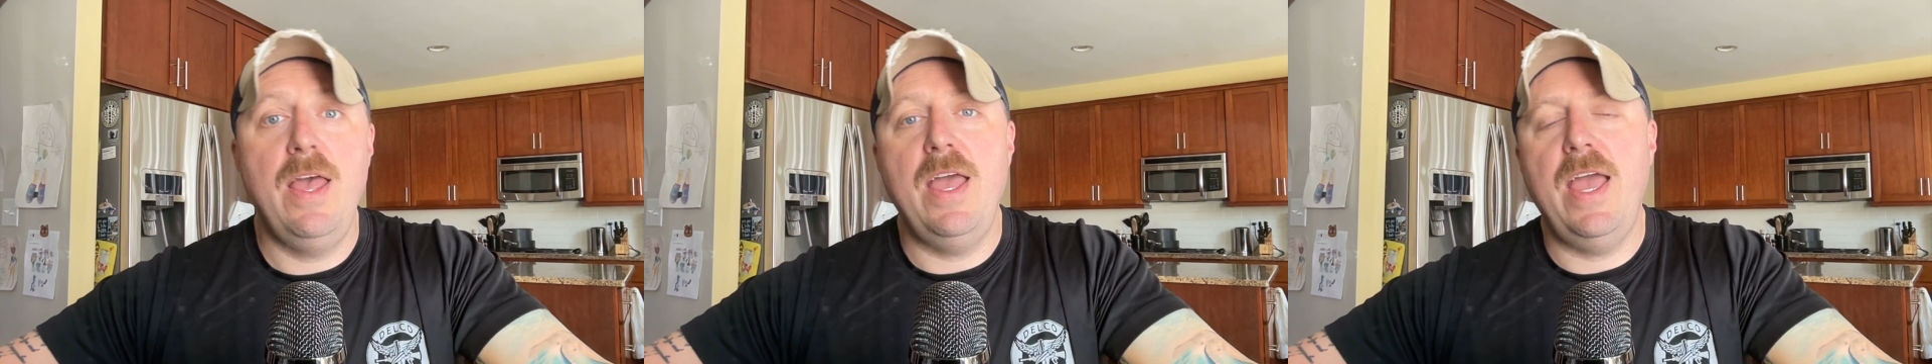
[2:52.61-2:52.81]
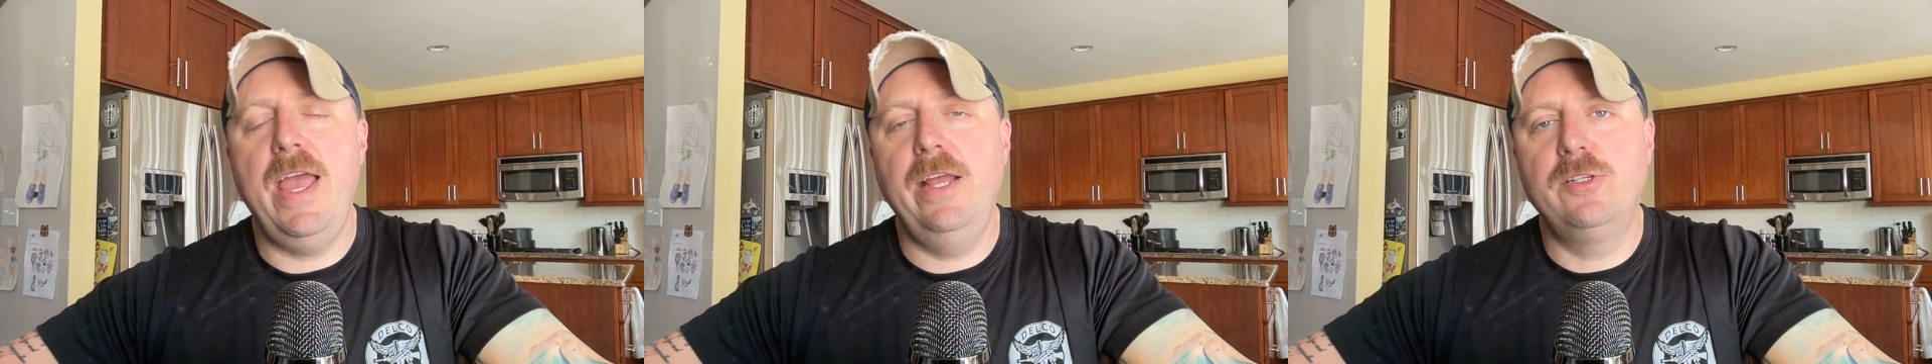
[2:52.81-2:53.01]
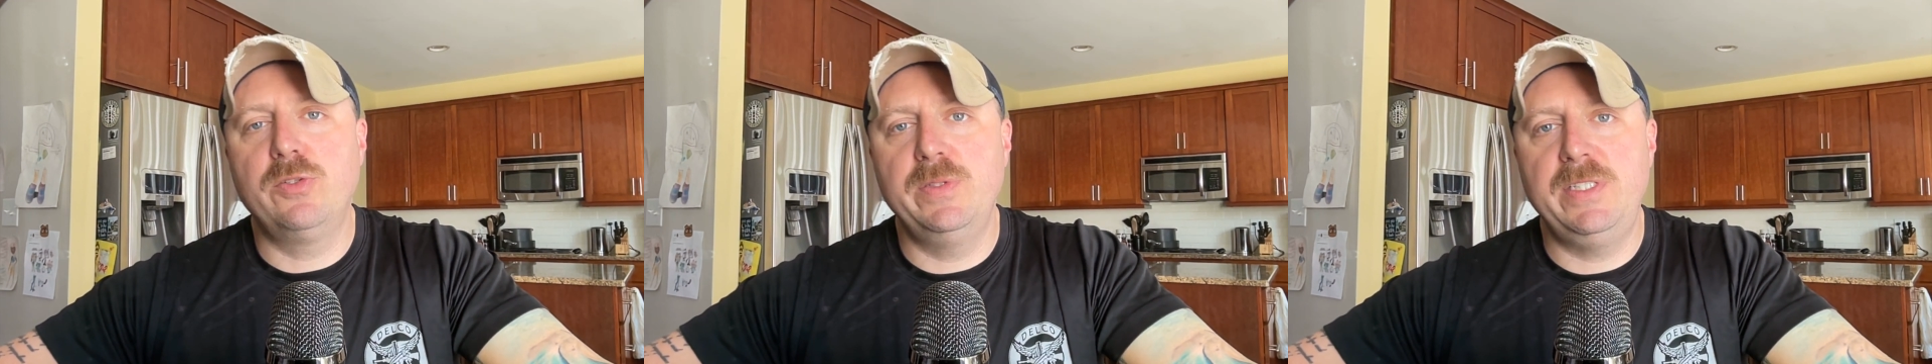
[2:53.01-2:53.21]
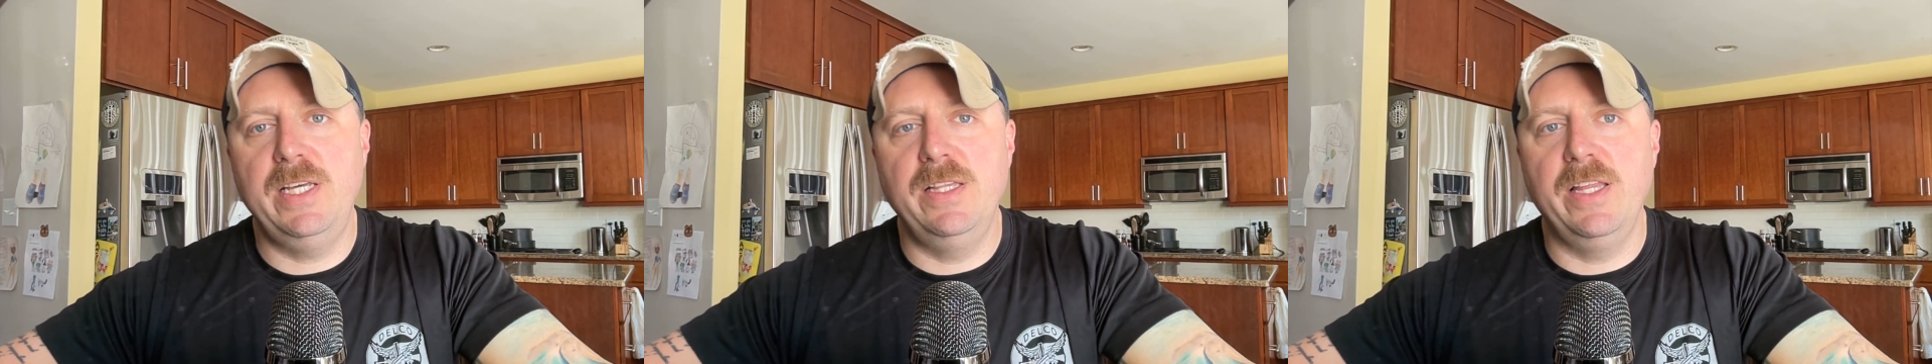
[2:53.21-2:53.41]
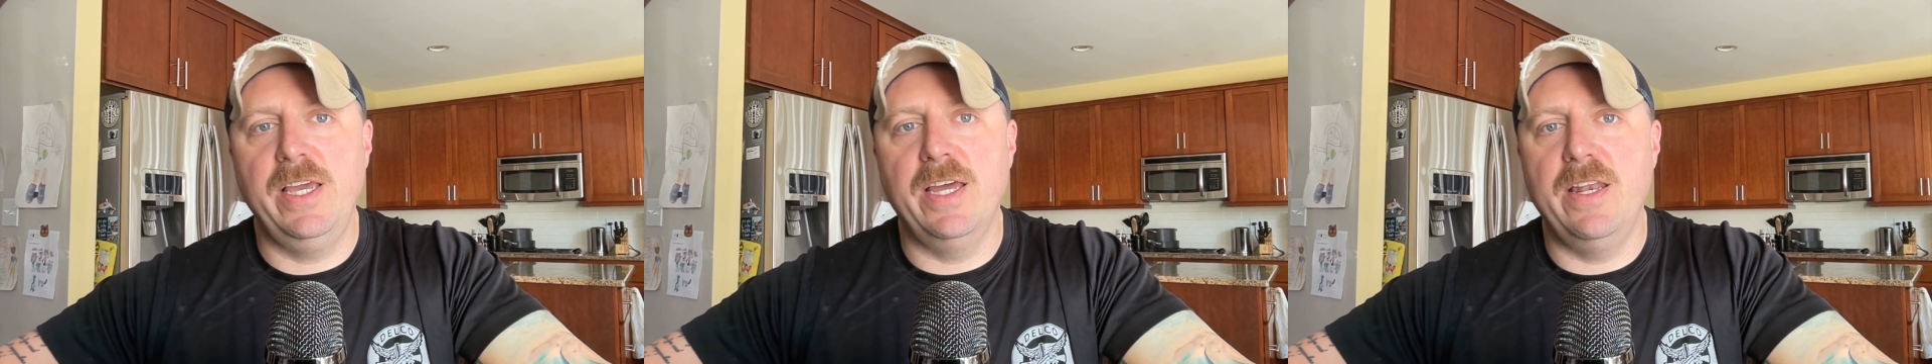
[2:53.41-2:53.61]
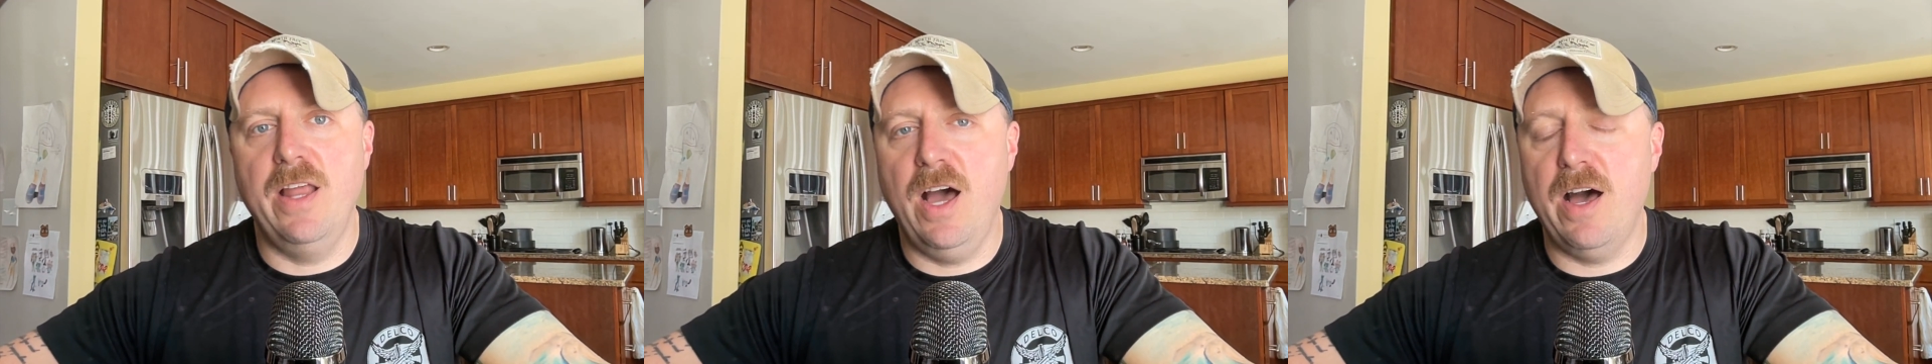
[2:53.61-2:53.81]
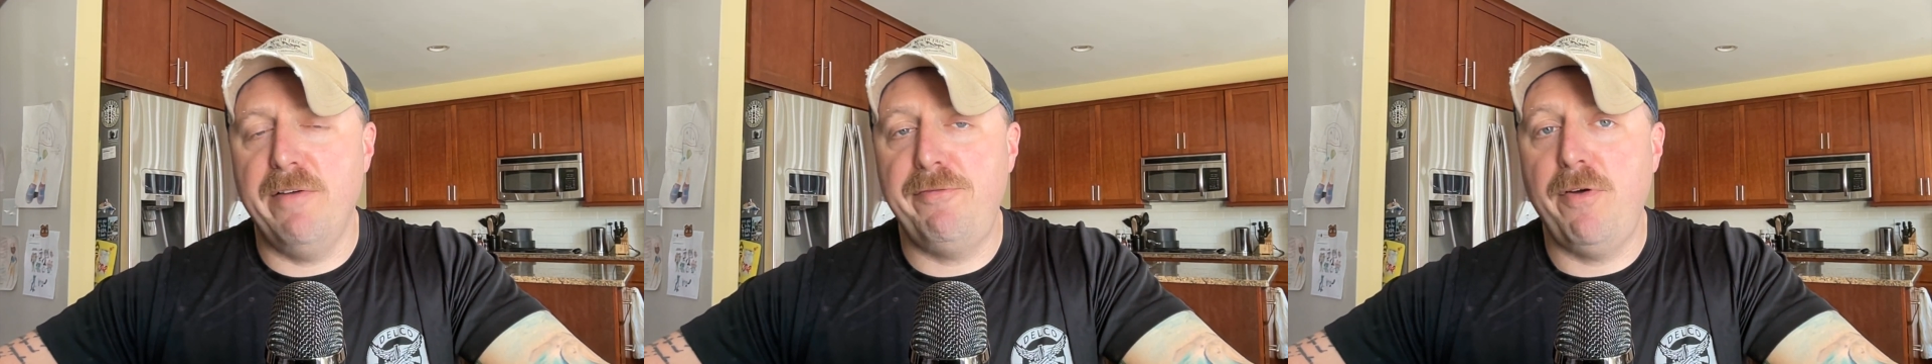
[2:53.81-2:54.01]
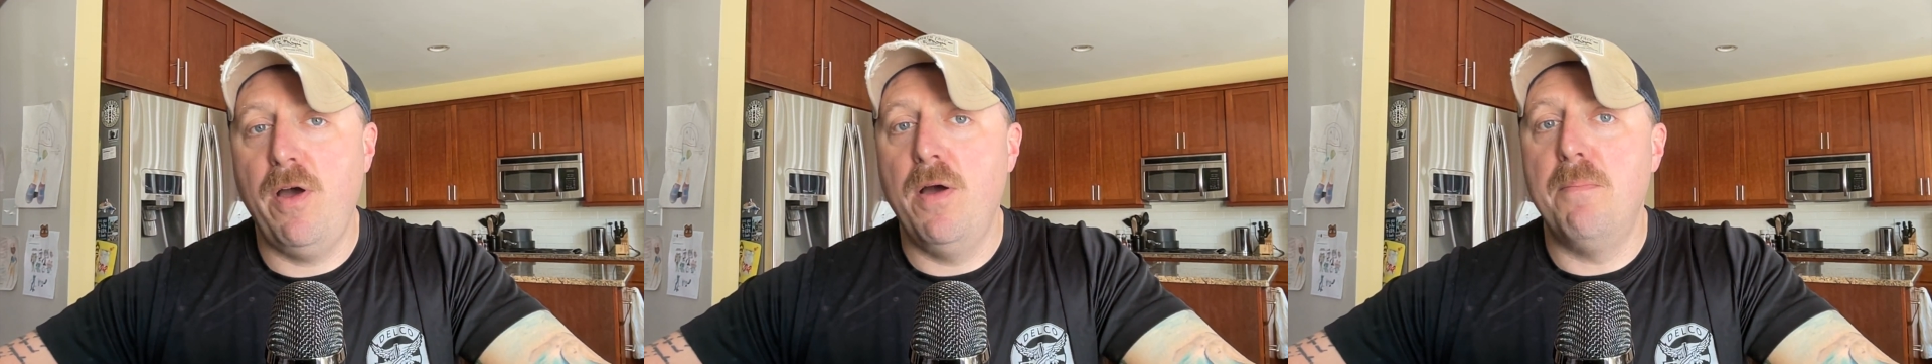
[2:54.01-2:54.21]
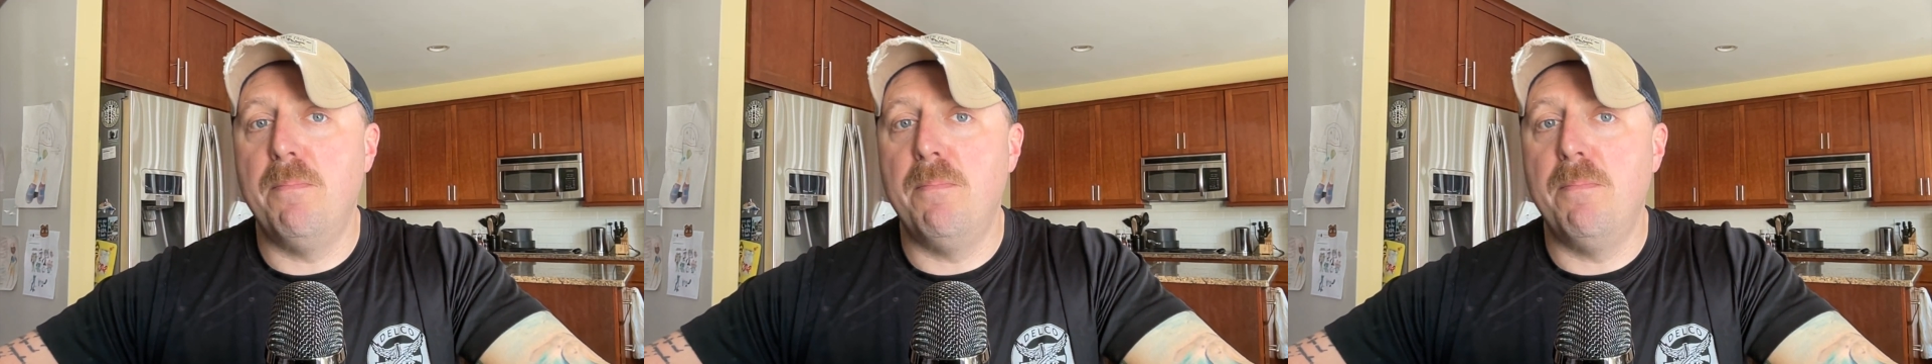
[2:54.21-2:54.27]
Interestingly enough,